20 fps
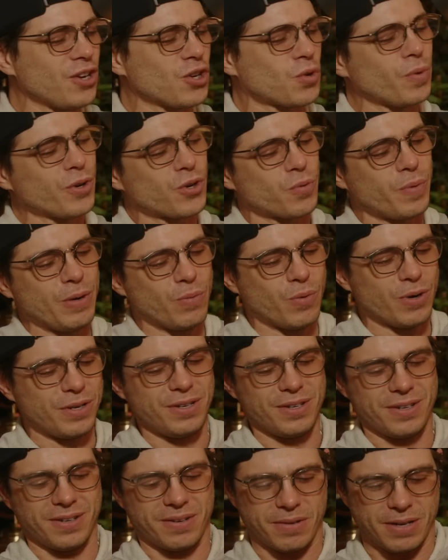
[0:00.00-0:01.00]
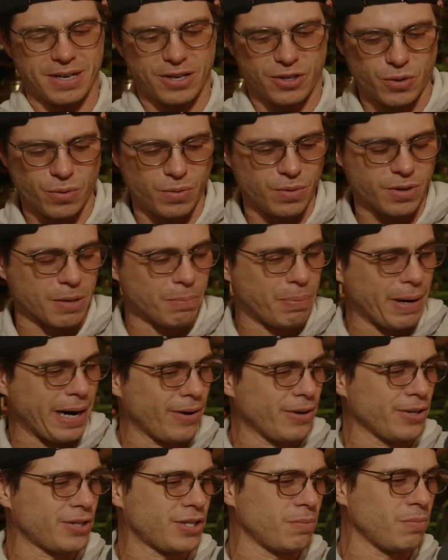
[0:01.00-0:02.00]
I just wish we wouldn't do the
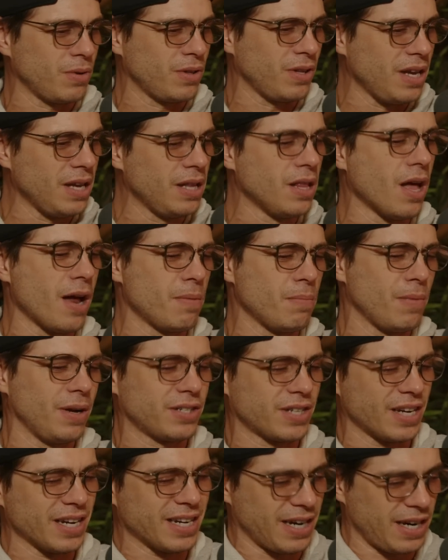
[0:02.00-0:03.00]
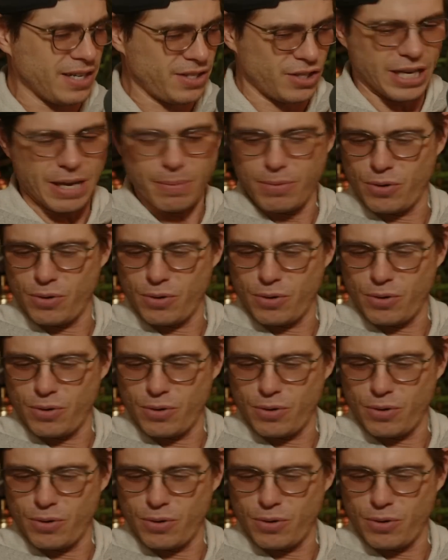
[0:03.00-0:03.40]
comparison with Elon Musk and Constantine.